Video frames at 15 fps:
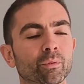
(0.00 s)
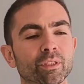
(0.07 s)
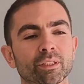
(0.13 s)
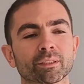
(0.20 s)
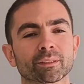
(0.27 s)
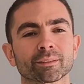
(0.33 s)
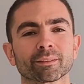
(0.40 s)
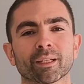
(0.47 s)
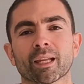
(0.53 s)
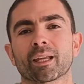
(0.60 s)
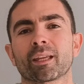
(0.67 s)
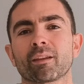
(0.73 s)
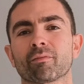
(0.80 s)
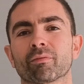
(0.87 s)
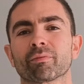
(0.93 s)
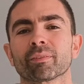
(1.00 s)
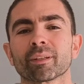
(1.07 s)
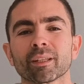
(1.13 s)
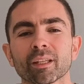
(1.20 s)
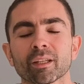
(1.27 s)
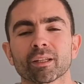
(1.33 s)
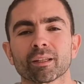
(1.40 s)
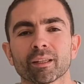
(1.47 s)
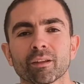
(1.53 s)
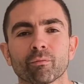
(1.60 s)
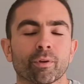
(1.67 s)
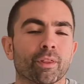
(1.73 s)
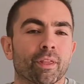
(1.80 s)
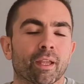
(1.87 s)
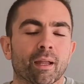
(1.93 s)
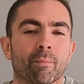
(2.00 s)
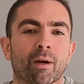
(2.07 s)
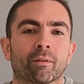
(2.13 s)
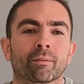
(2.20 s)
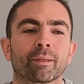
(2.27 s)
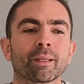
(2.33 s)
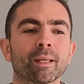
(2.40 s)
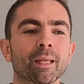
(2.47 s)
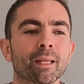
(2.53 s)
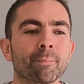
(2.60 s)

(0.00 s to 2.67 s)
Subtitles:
which, okay, if we think about